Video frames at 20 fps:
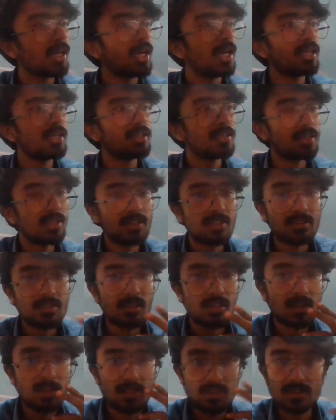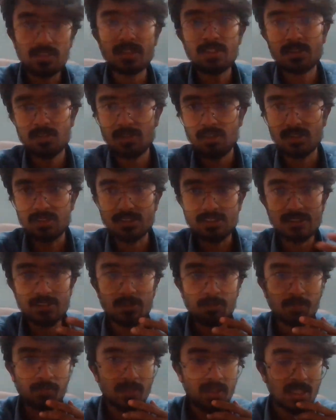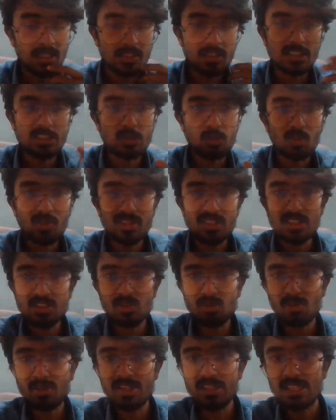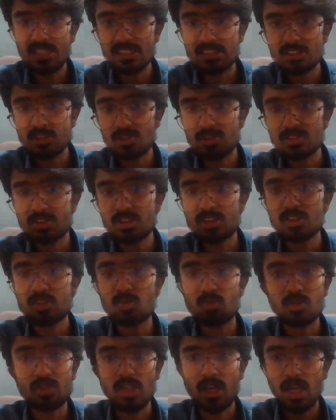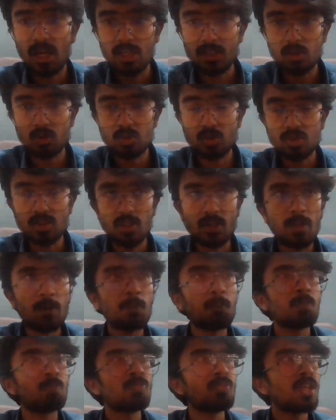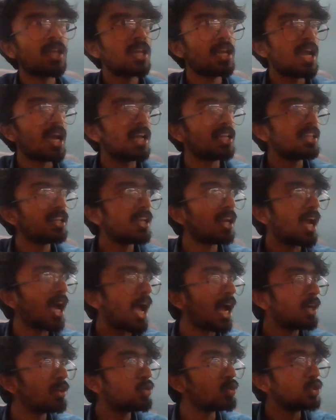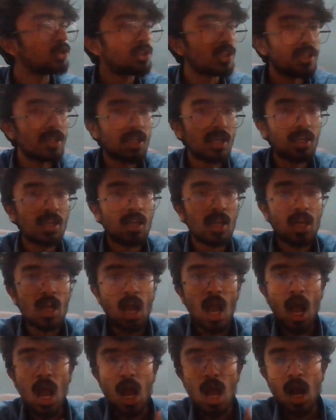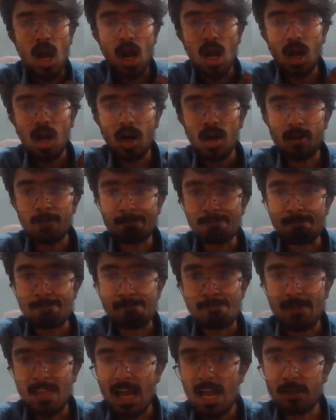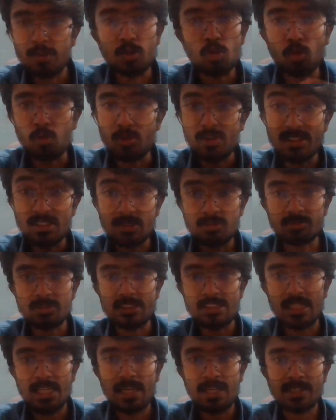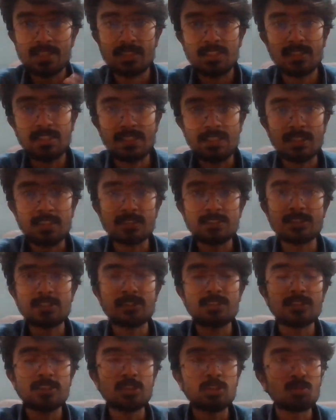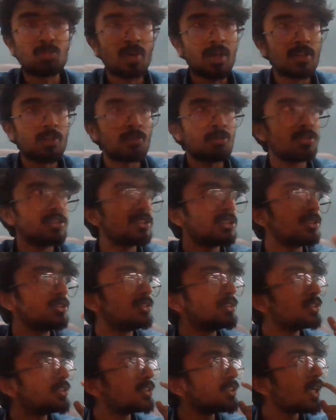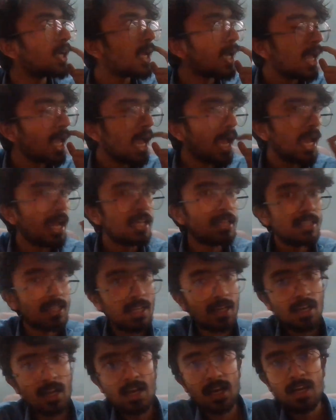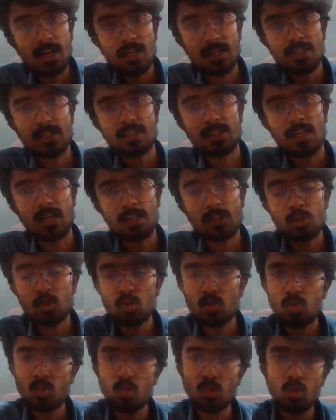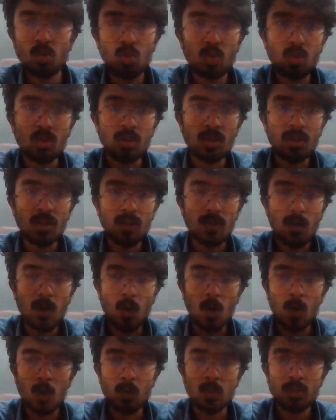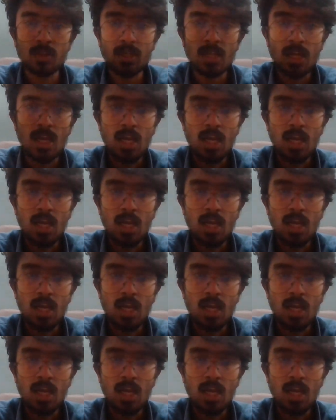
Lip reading: and linked list. These were the three data structures which I had to study, and then I had to study algorithms like linear search, binary search, and then I had to look on